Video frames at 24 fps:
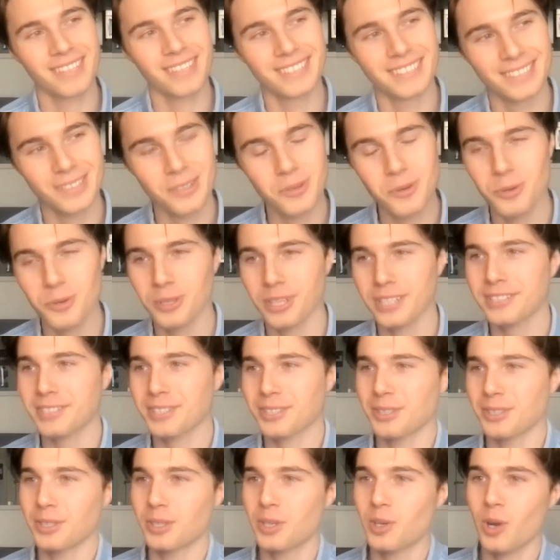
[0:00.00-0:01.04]
that's a
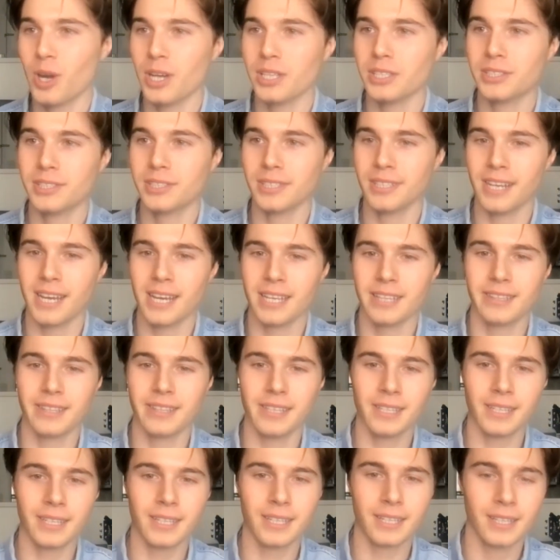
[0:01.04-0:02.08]
good question. I
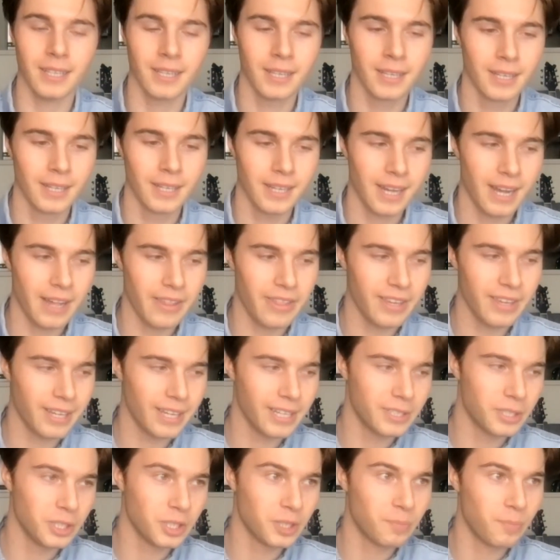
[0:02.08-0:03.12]
think I
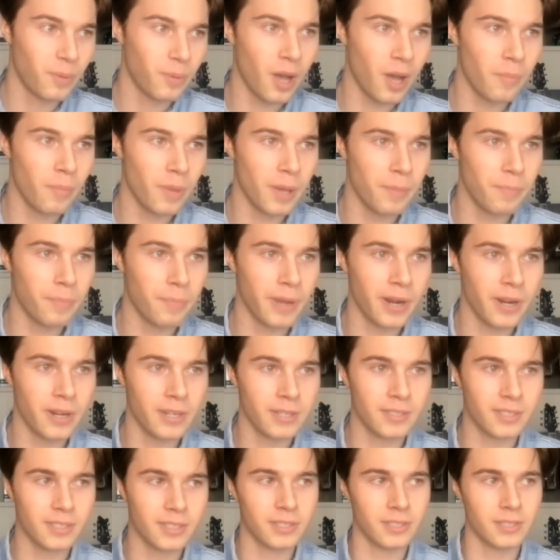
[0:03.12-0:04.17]
just bought my
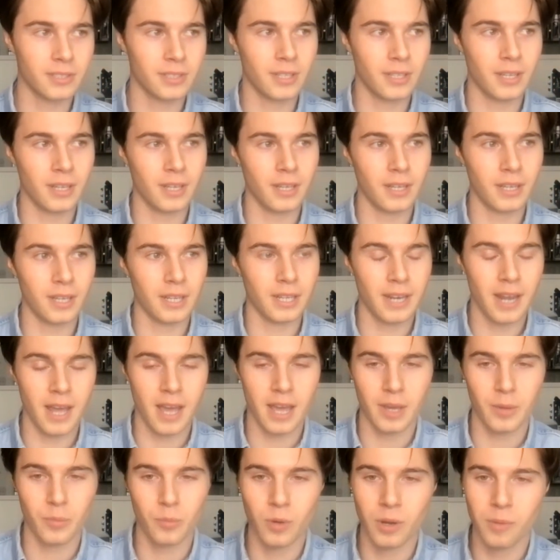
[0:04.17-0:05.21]
parents and
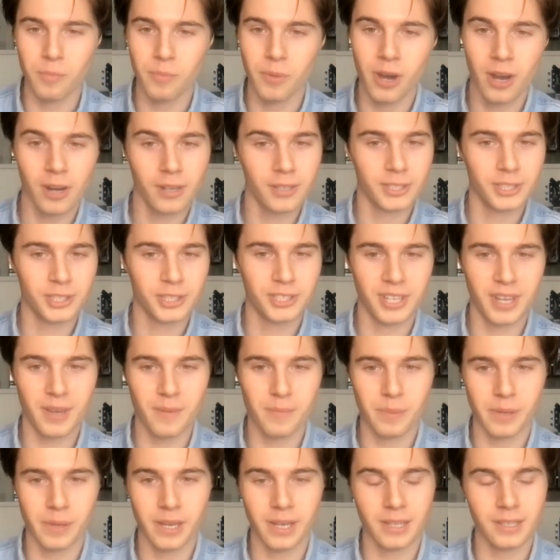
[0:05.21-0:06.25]
I one bottle of
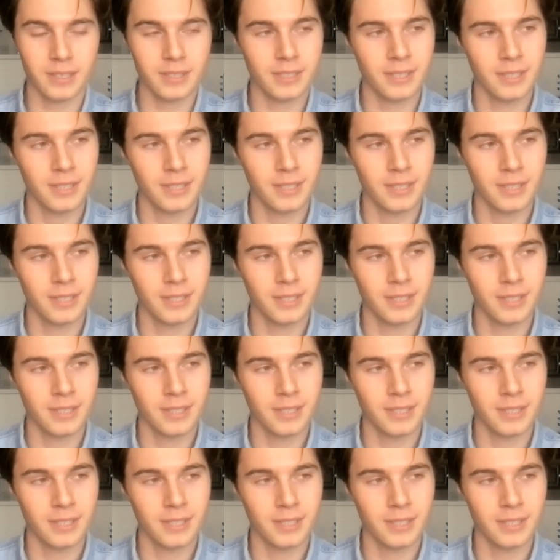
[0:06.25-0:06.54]
champagne.